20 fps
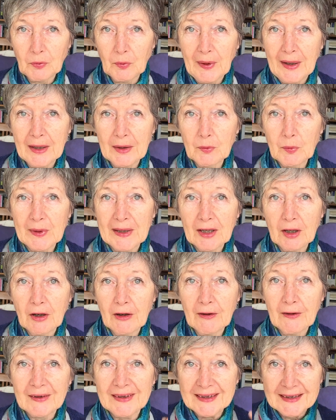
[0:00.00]
the way we
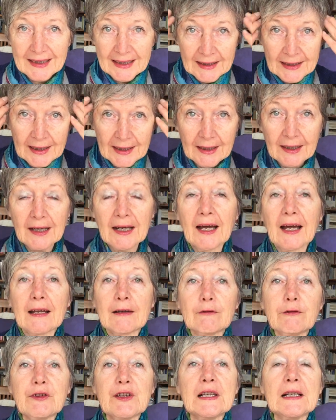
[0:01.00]
are thinking
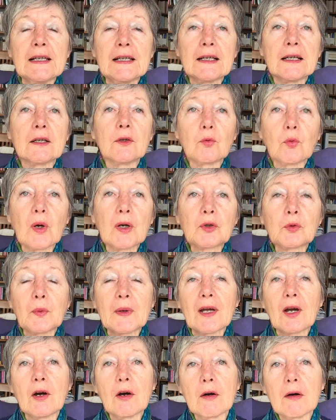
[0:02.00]
and feeling and what
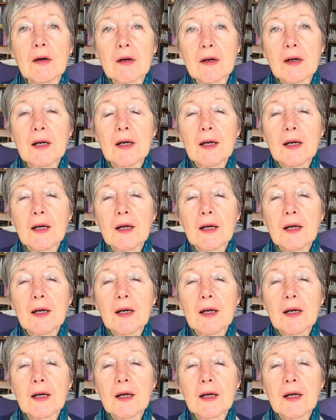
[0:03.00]
we are